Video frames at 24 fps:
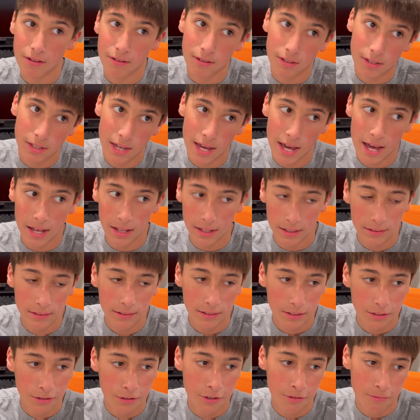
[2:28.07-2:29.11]
yeah,
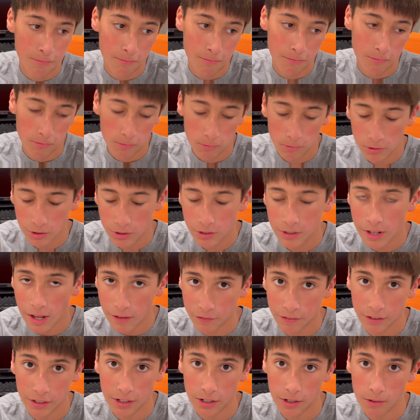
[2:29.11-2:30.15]
you're
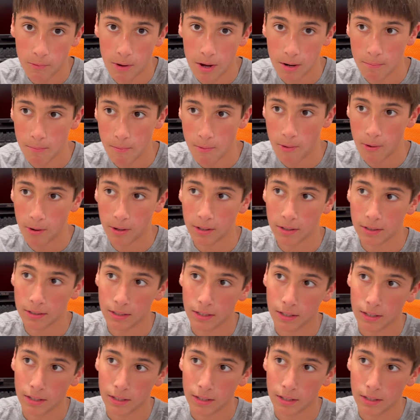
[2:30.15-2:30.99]
definitely going to want more.